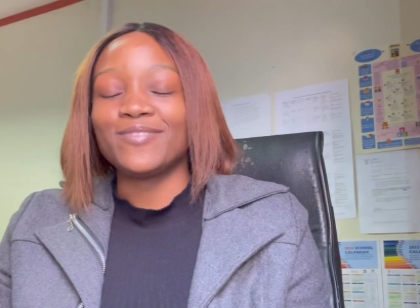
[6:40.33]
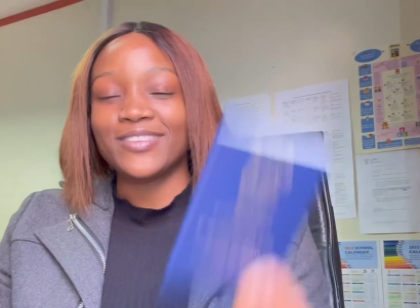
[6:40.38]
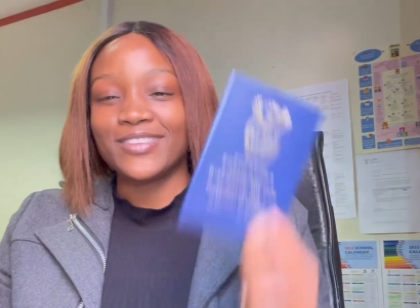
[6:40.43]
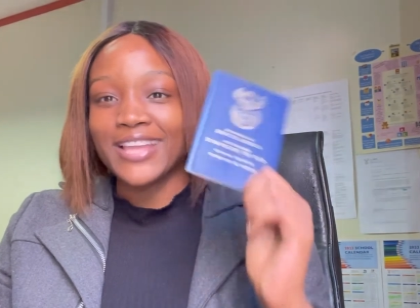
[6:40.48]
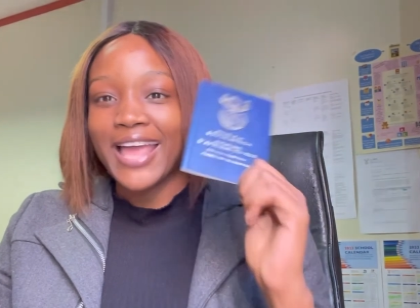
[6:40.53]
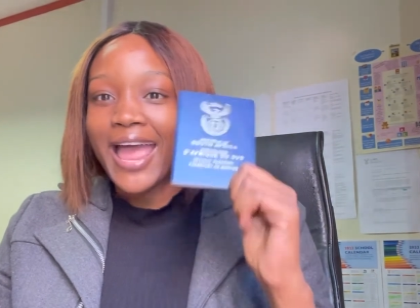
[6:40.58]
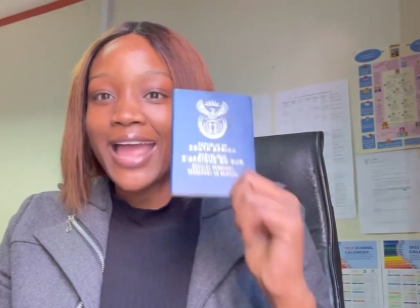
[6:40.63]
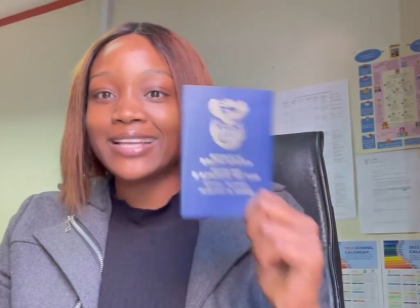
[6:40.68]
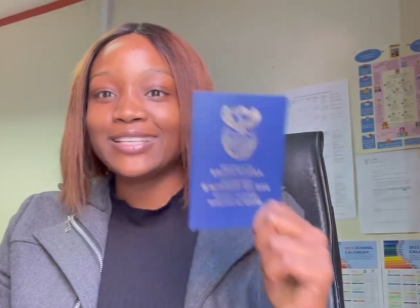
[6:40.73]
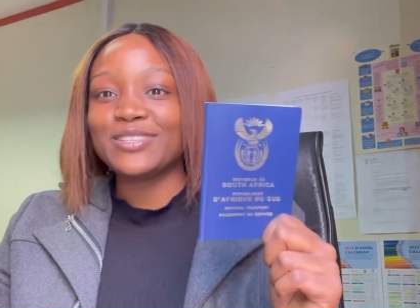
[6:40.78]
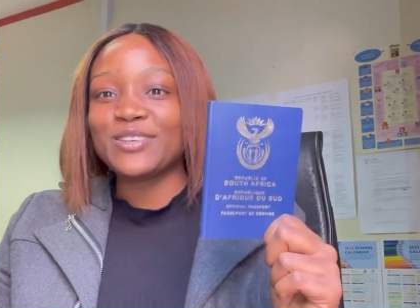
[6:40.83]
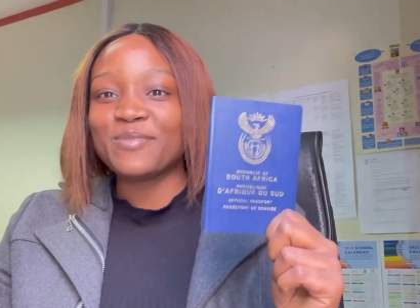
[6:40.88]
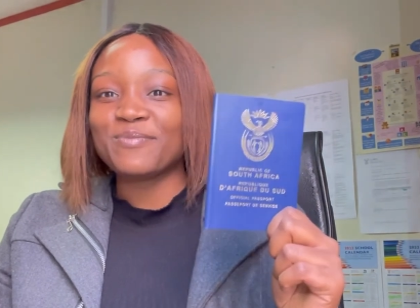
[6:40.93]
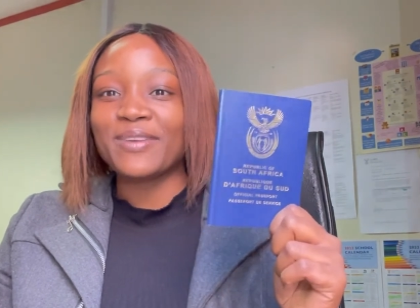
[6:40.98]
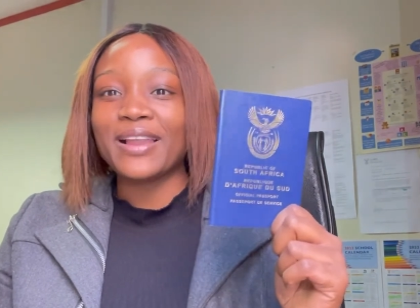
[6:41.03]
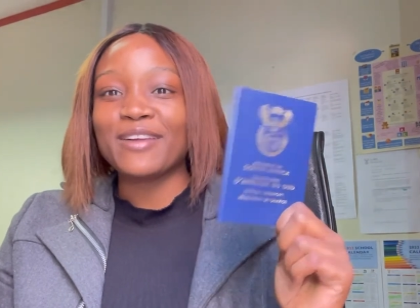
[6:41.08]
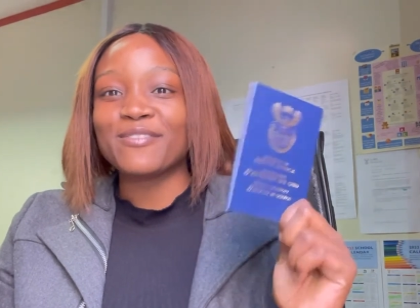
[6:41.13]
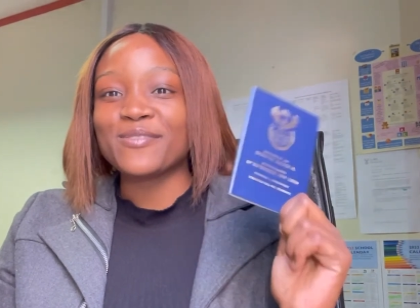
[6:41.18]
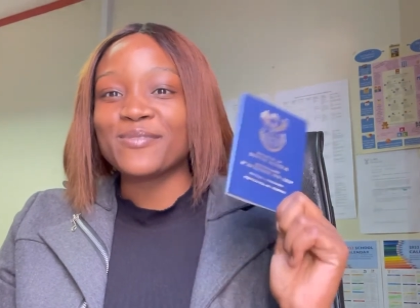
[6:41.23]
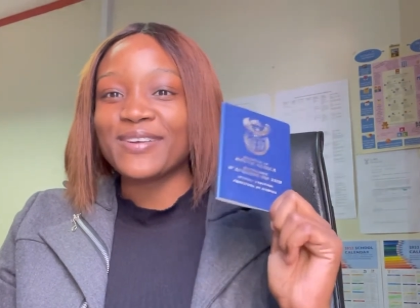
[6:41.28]
had to
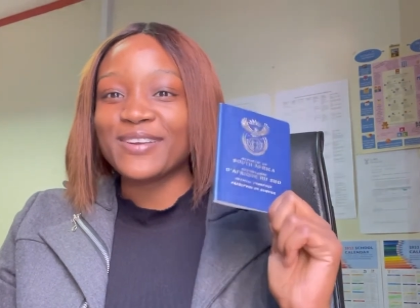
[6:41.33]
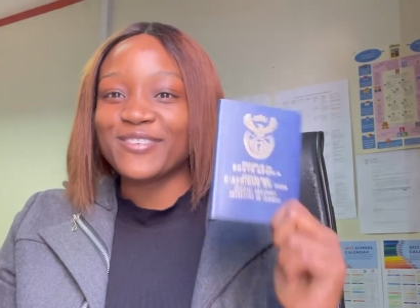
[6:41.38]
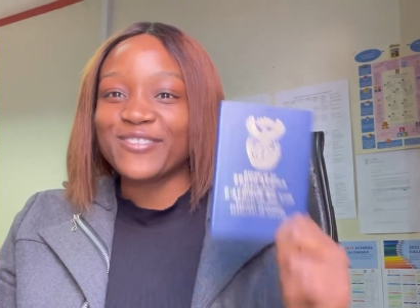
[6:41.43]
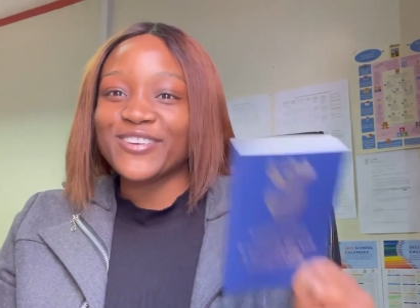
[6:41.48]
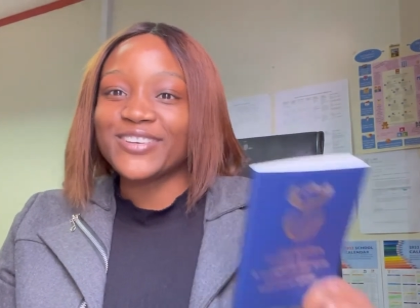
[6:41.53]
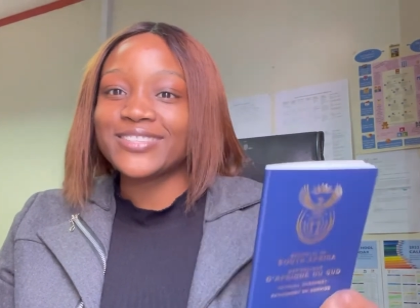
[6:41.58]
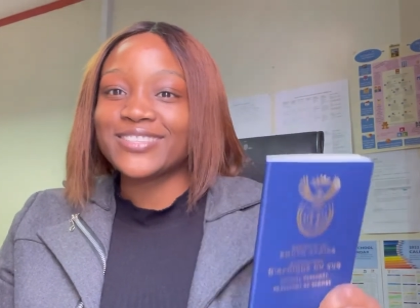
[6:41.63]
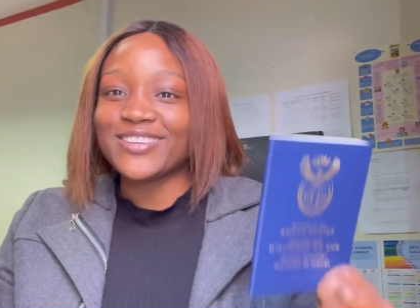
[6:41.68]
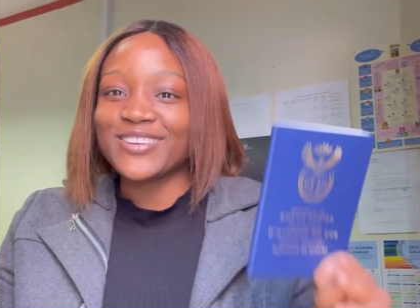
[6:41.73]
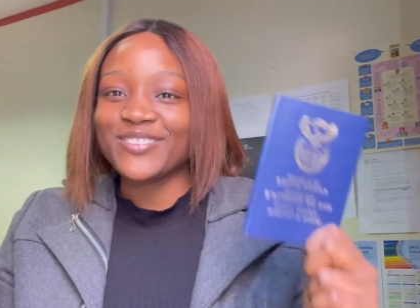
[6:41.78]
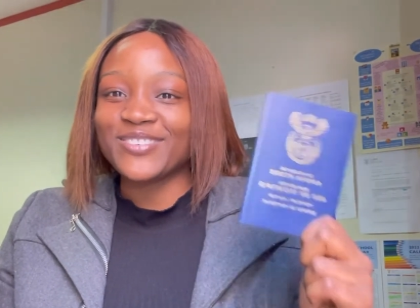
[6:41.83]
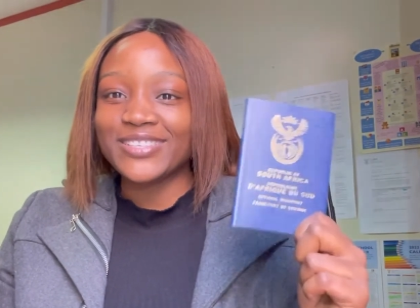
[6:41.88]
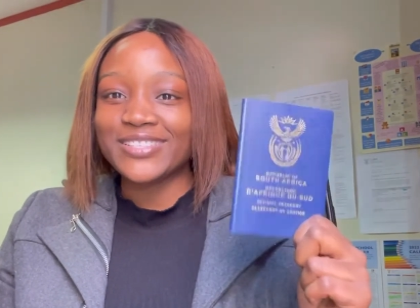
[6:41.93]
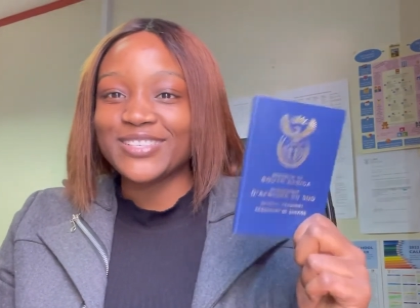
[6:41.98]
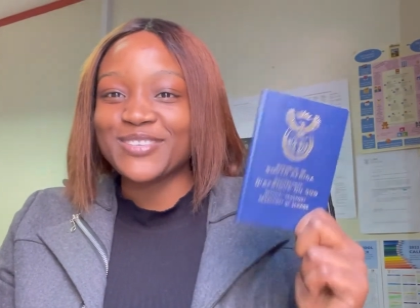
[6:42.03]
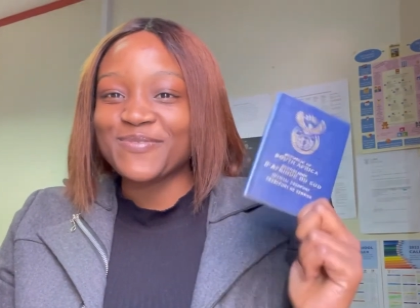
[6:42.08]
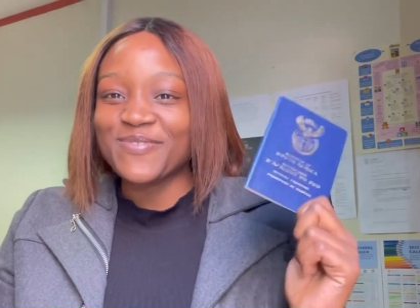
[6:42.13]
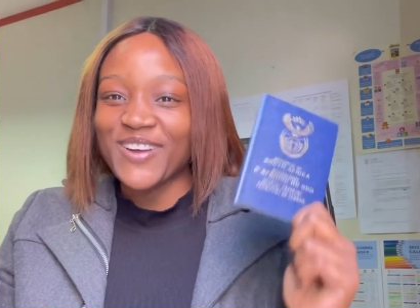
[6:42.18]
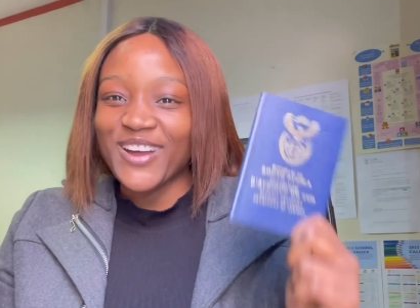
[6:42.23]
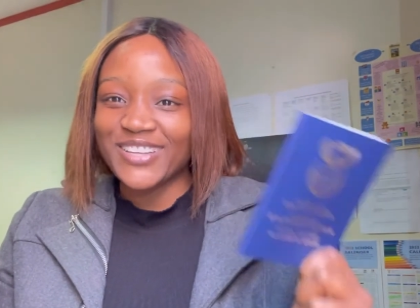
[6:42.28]
apply for my first
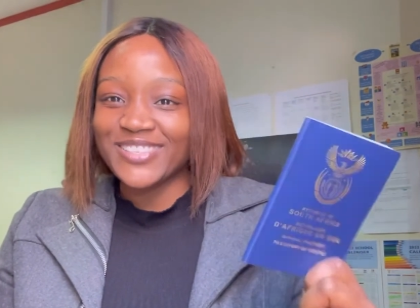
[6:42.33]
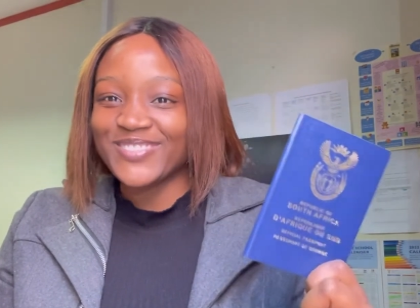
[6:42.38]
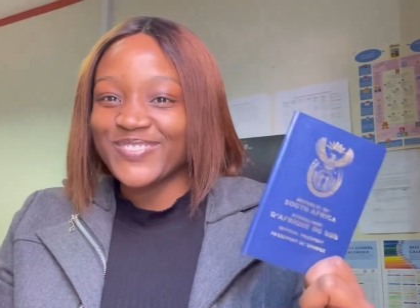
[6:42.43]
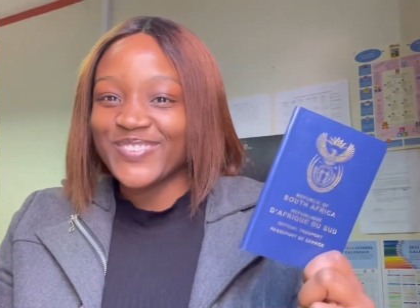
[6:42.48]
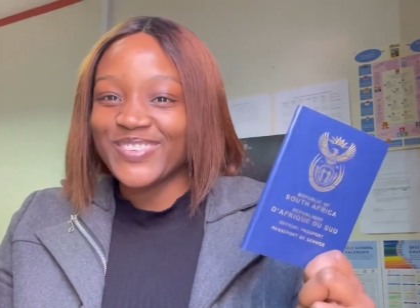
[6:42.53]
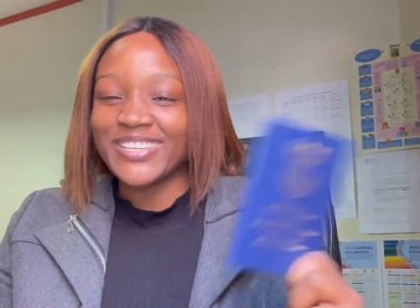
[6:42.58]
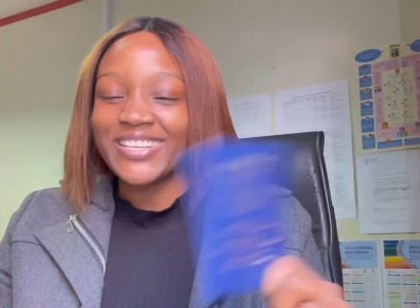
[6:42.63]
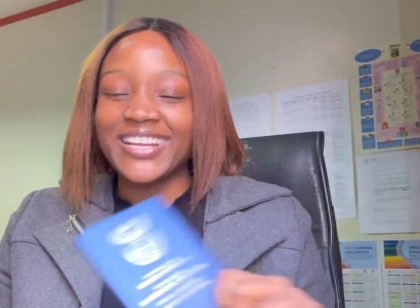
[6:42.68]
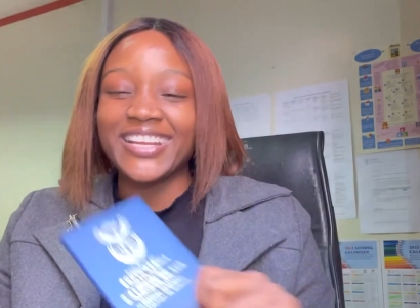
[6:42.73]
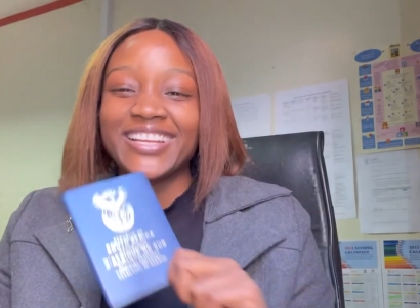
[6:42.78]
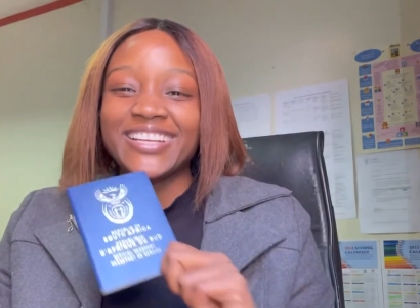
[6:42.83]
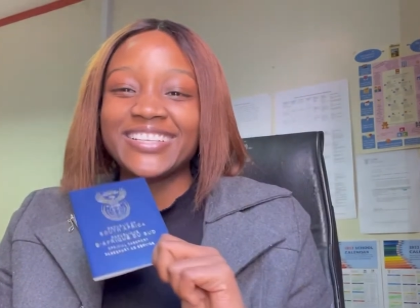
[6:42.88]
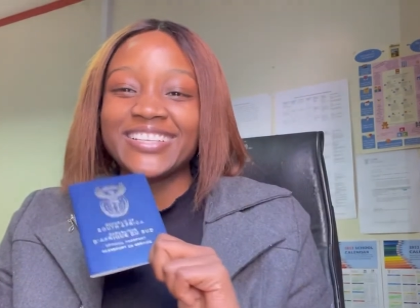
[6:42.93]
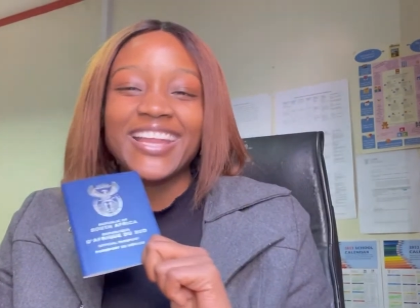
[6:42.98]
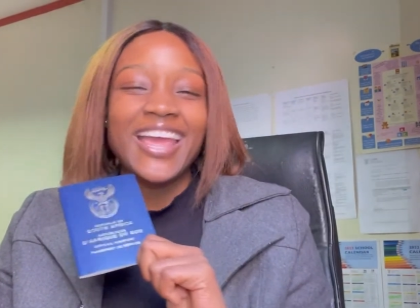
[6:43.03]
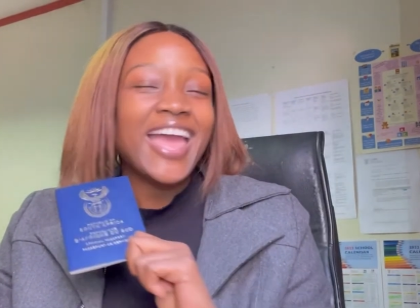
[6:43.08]
official passport, and